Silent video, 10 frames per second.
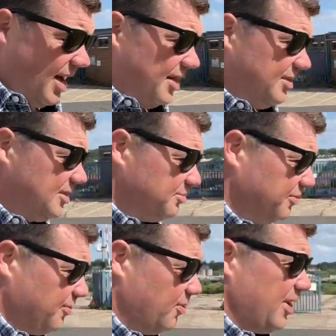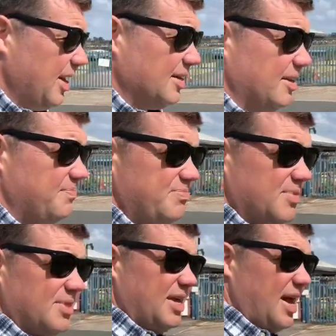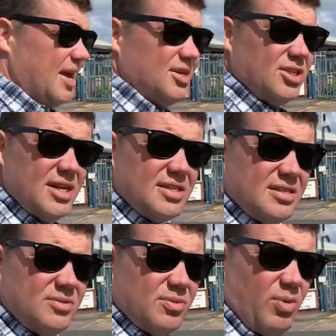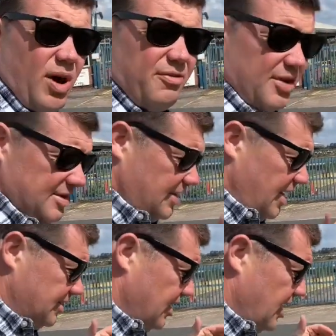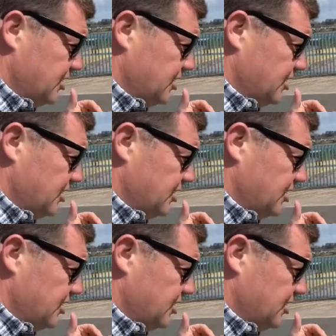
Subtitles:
This is before we had the NHS and welfare state.